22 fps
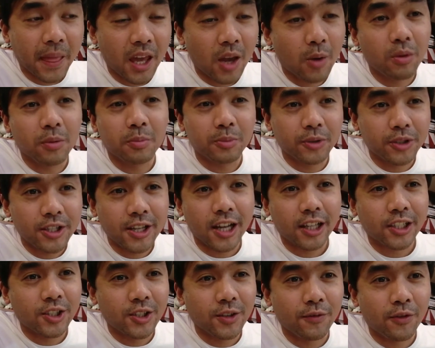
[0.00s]
He will
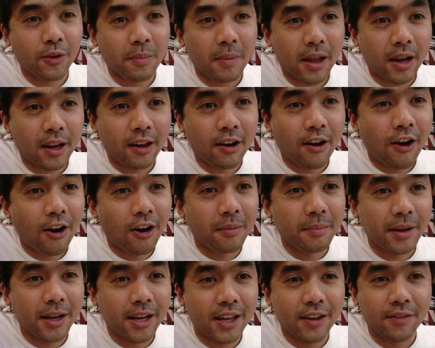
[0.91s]
protect you from any
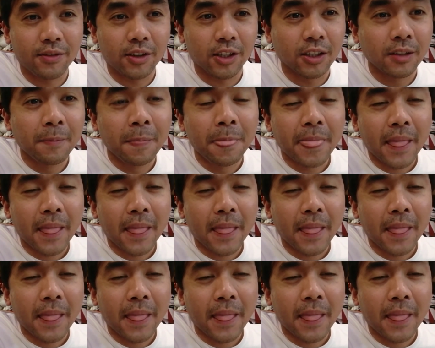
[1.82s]
harm and evil.